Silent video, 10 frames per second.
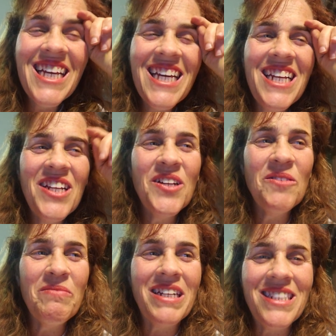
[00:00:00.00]
And I
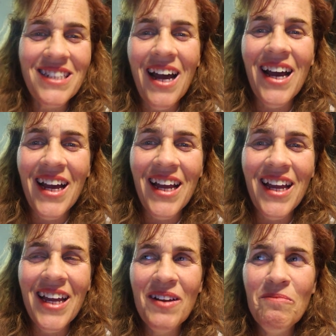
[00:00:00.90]
don't mean
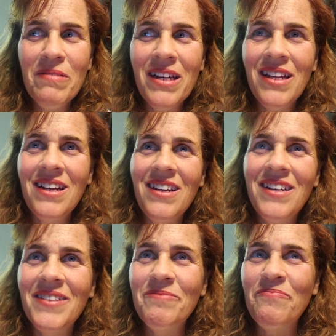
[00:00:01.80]
die, but
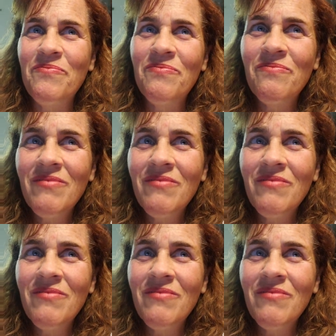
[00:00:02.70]
um,